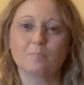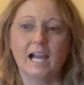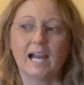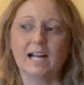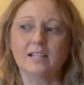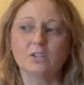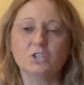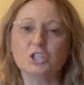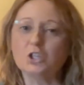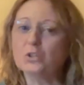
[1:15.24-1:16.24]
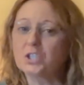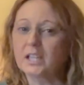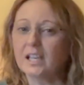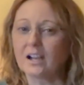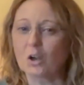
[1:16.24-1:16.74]
And there's
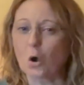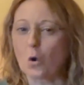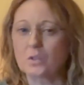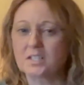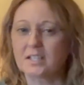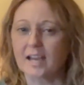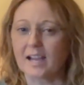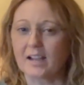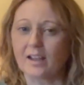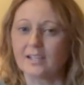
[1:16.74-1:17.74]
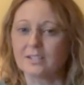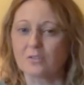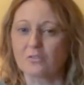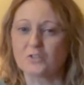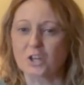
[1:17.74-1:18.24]
usually a cost to that kind
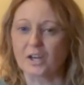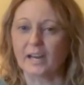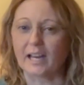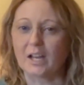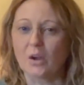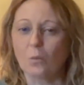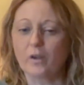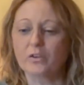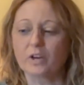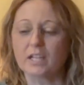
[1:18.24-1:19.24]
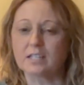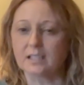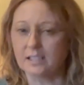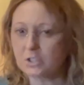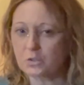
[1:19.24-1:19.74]
of journey, whether it's a
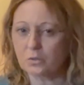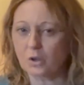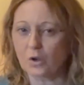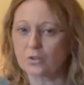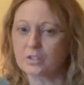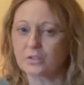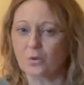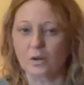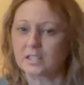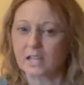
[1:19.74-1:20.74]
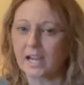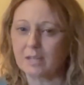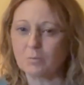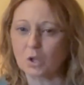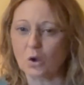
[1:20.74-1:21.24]
literal cost or a
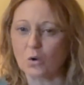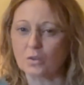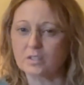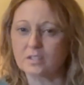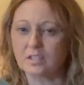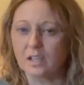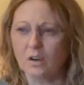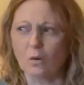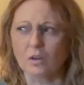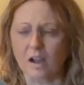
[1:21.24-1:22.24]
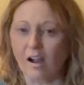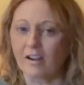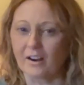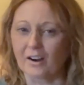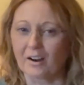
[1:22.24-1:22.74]
time cost or
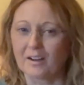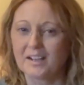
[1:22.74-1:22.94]
hunger,